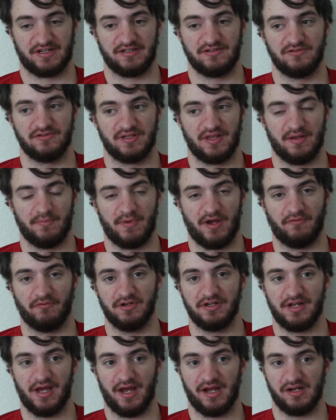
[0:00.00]
use them every
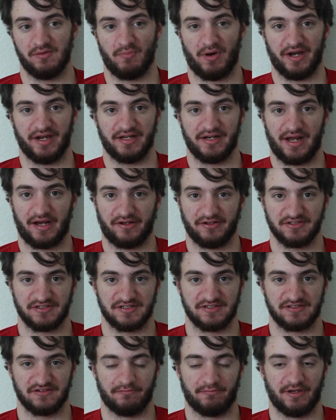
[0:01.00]
day in my
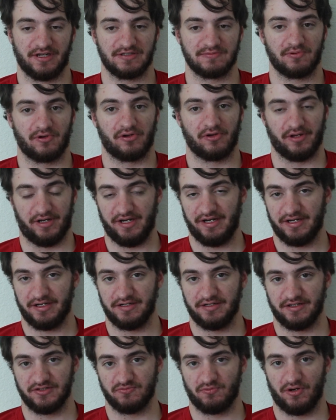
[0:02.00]
analysis of baseball and
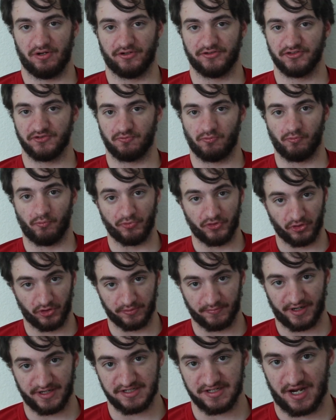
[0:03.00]
as well as during
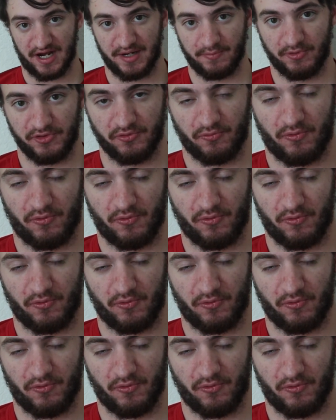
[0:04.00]
my time with the